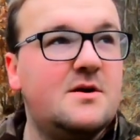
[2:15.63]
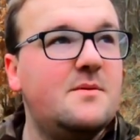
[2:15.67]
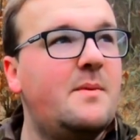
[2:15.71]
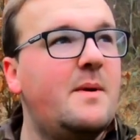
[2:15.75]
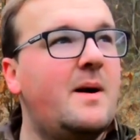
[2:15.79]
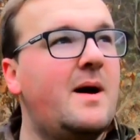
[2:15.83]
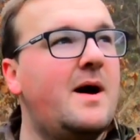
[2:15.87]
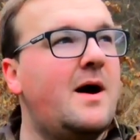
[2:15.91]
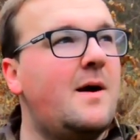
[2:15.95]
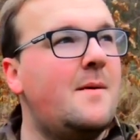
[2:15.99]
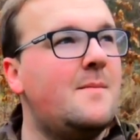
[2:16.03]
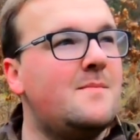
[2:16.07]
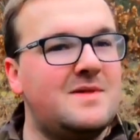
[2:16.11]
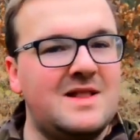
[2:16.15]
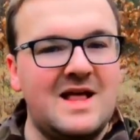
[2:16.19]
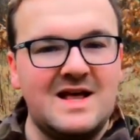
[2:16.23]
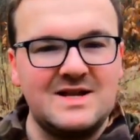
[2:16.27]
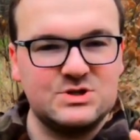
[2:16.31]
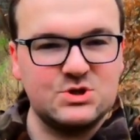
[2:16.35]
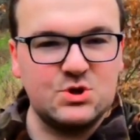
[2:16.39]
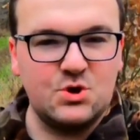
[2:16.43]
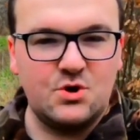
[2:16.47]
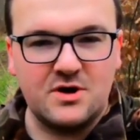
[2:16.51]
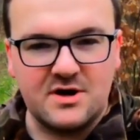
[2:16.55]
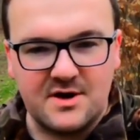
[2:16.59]
But
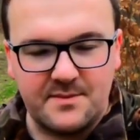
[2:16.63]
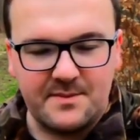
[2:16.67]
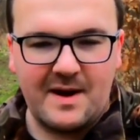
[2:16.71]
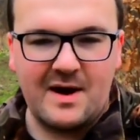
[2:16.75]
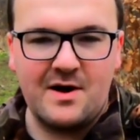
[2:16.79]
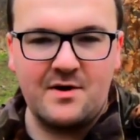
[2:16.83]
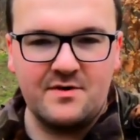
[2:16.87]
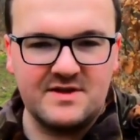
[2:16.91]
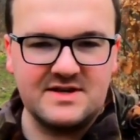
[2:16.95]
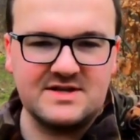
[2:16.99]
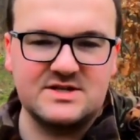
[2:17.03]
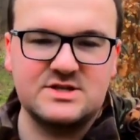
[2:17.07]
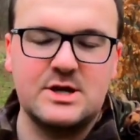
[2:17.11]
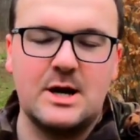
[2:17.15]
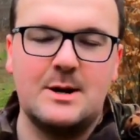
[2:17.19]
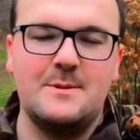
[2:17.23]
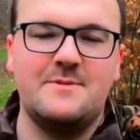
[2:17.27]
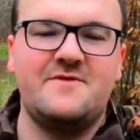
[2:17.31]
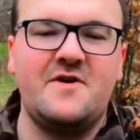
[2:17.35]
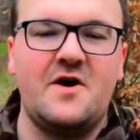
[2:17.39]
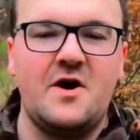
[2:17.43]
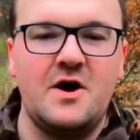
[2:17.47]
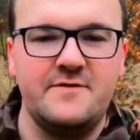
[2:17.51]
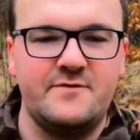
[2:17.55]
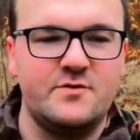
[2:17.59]
let's talk about this
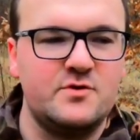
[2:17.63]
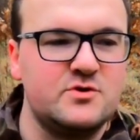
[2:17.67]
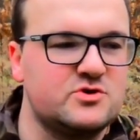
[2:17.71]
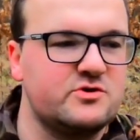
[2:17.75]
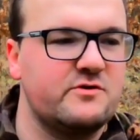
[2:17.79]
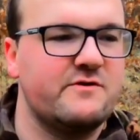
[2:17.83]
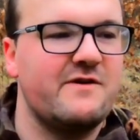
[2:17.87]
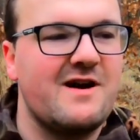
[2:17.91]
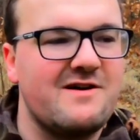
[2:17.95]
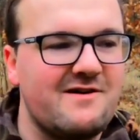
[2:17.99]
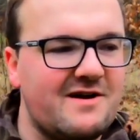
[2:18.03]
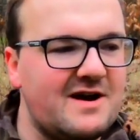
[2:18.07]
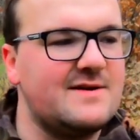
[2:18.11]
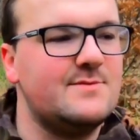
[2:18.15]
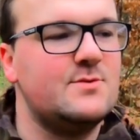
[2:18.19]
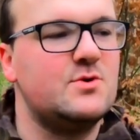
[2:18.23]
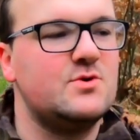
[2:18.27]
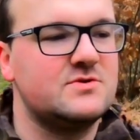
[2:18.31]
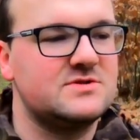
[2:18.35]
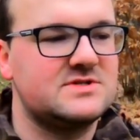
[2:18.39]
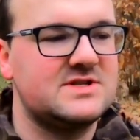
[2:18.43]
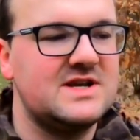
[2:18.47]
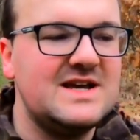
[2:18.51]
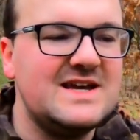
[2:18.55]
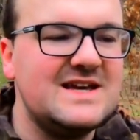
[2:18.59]
top 5 ultra rare
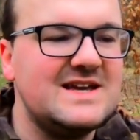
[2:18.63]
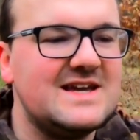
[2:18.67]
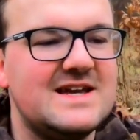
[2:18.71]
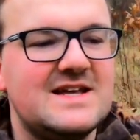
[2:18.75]
animals